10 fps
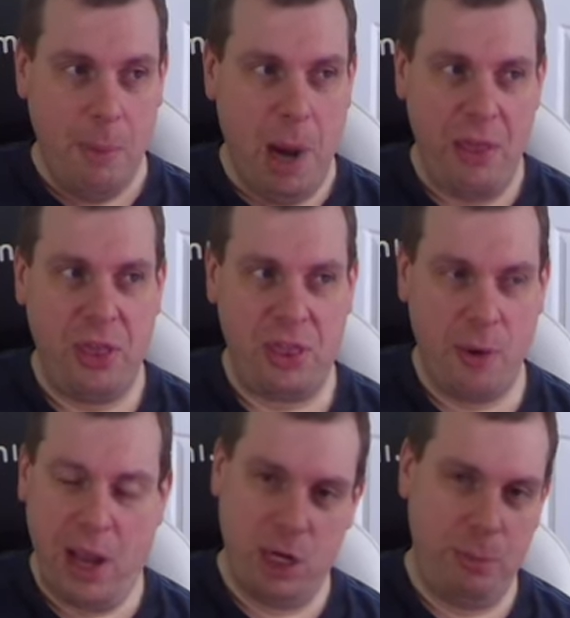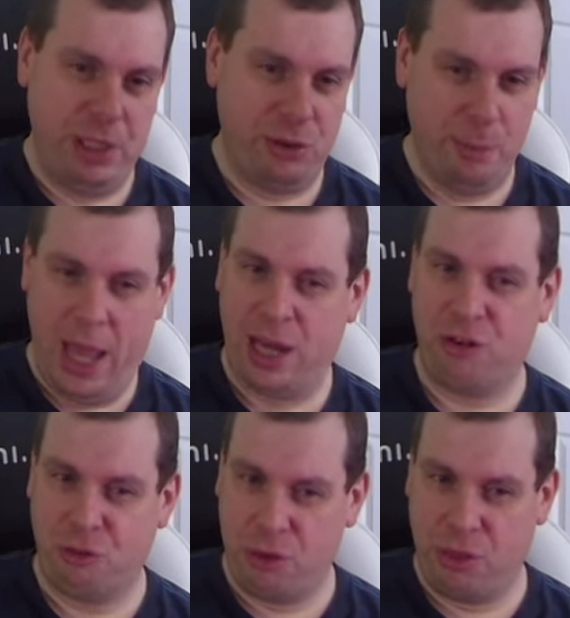But I think there are going to be some
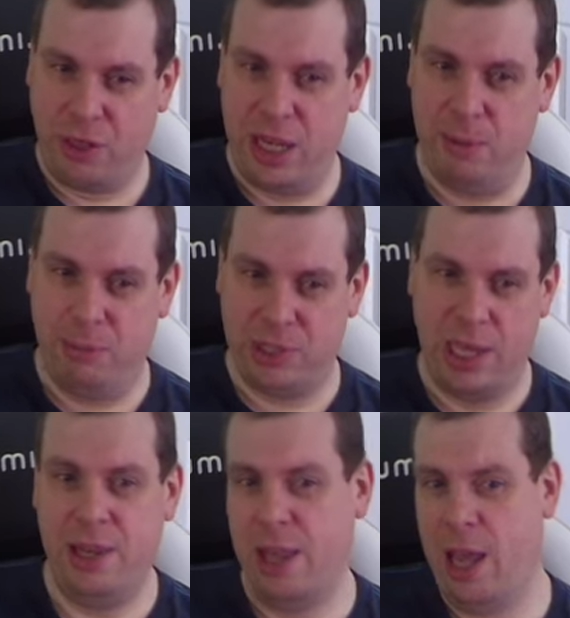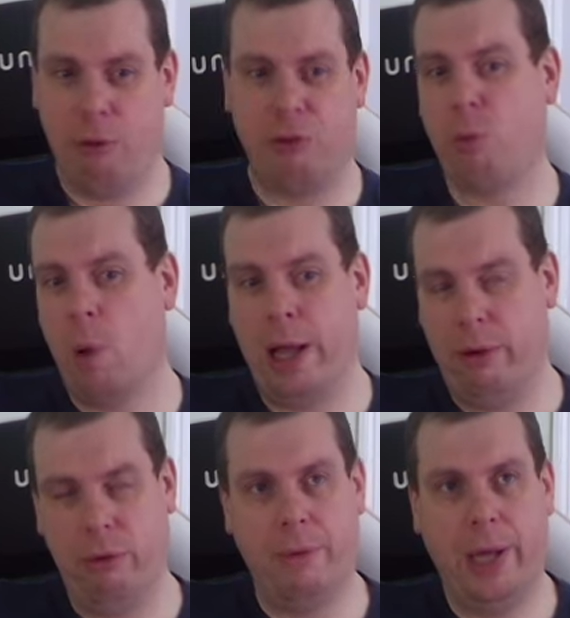extra themes in there as
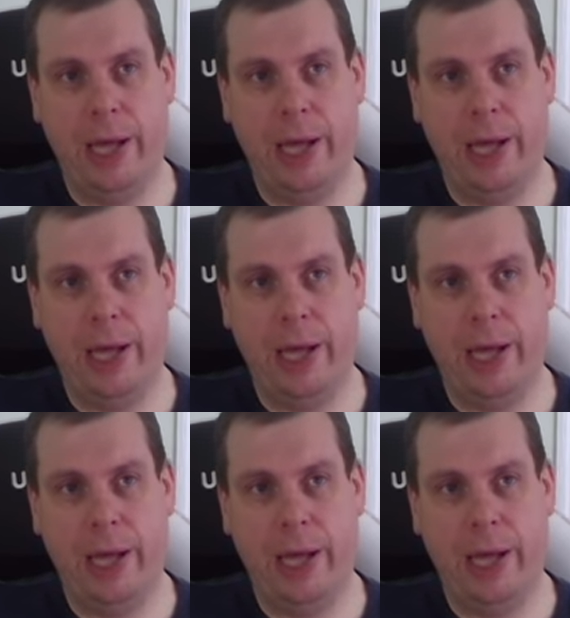well.